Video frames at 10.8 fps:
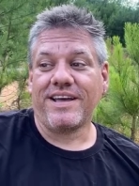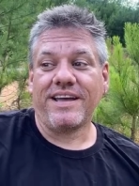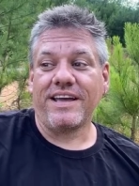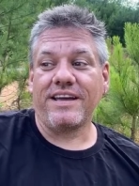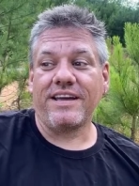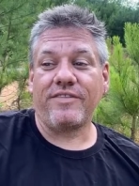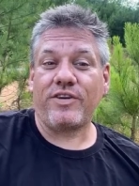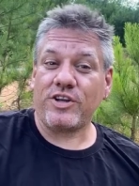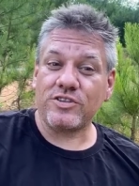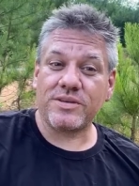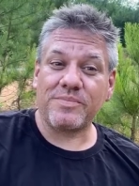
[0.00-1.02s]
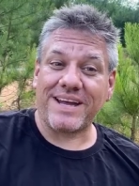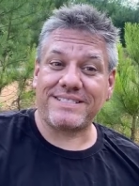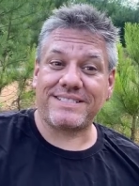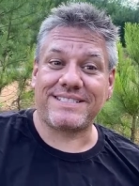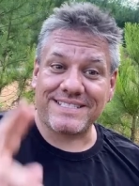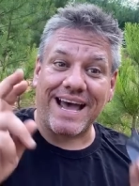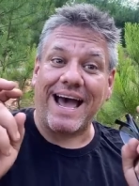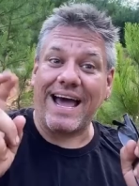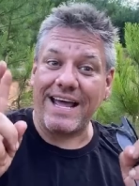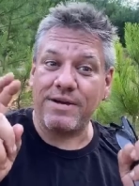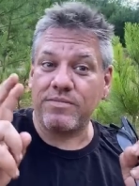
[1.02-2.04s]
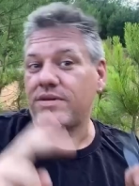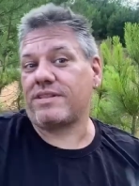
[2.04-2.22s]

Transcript: if you're using my time,